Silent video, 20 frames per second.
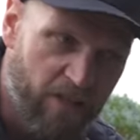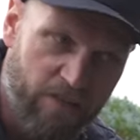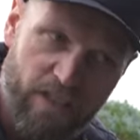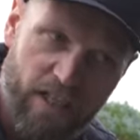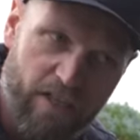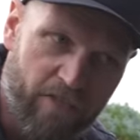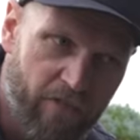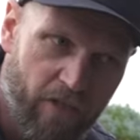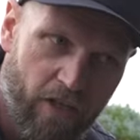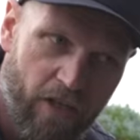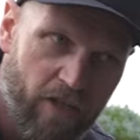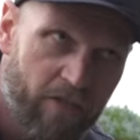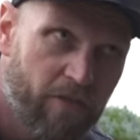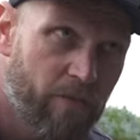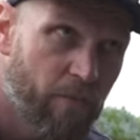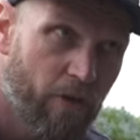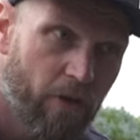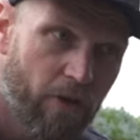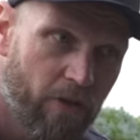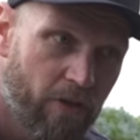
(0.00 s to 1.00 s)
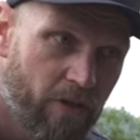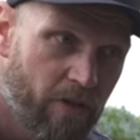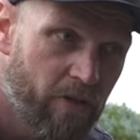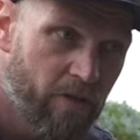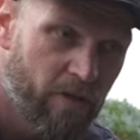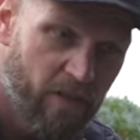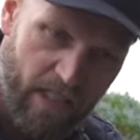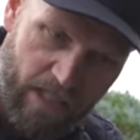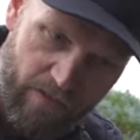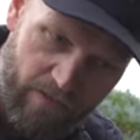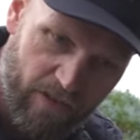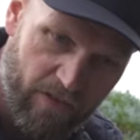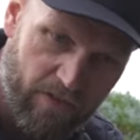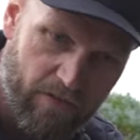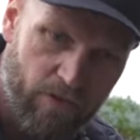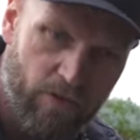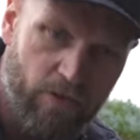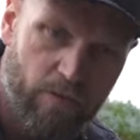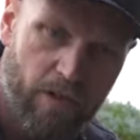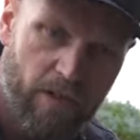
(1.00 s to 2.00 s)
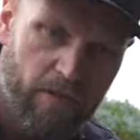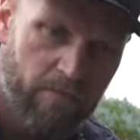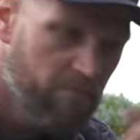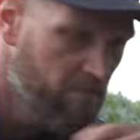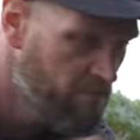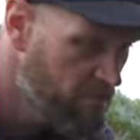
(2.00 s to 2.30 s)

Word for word: SR5, Rogue, even this new one,